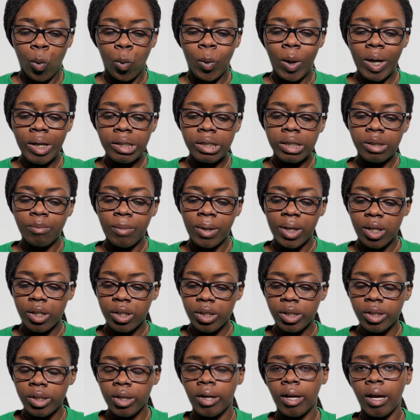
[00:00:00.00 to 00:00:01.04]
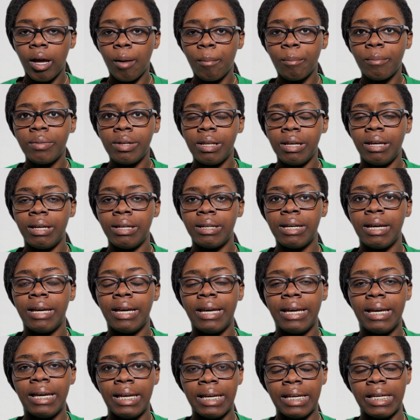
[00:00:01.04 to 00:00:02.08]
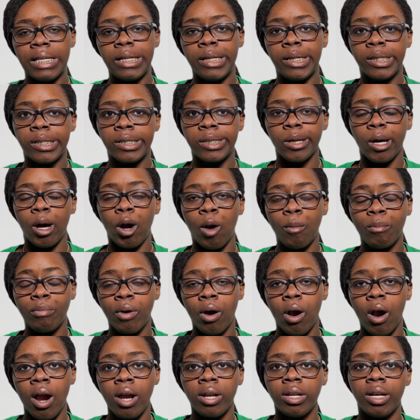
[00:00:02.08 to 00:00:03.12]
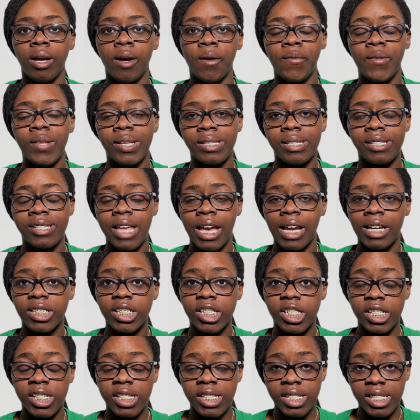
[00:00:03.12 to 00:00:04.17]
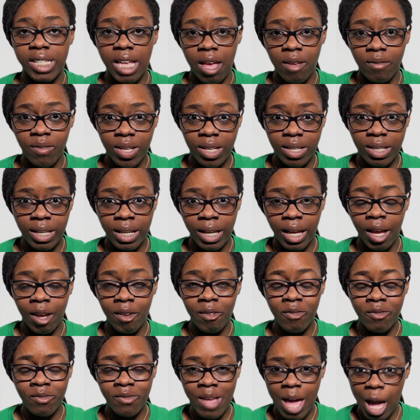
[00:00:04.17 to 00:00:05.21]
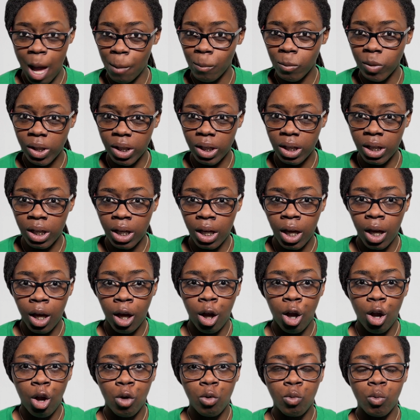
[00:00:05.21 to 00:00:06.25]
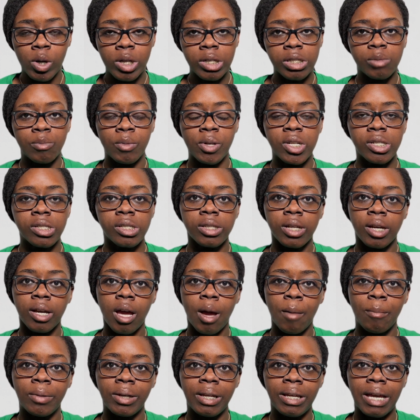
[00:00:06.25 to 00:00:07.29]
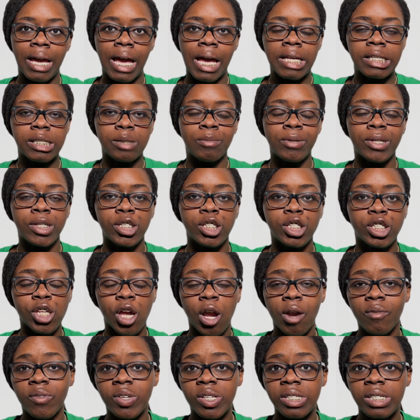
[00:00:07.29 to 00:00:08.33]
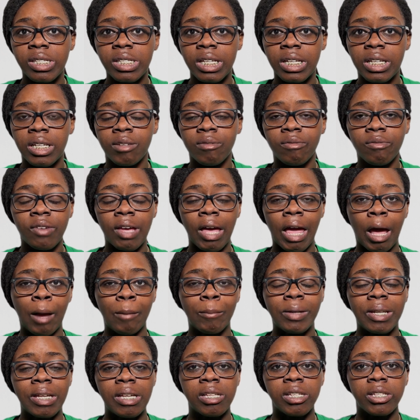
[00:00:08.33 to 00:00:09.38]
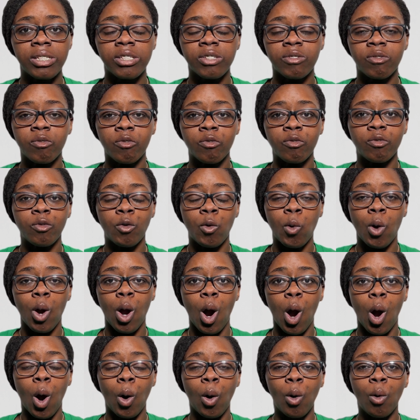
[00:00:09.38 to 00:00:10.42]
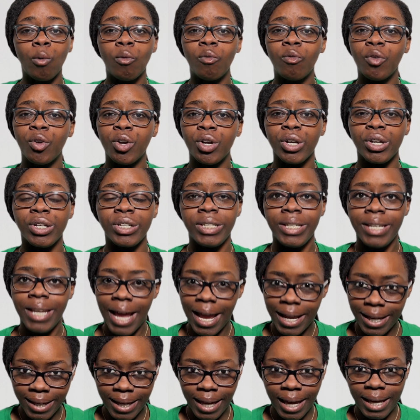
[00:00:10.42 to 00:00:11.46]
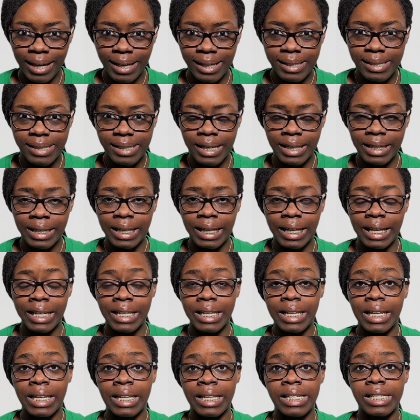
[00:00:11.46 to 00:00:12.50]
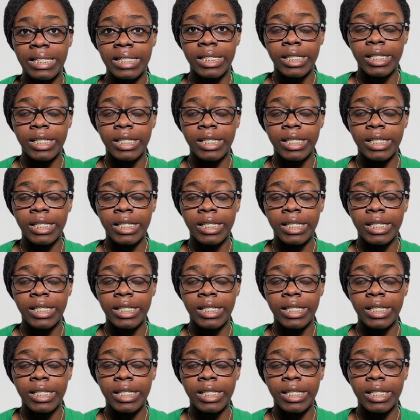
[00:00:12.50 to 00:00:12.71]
Westminster Company is a part of the Section 7 family. Westminster Company has been servicing families for over decades, and it is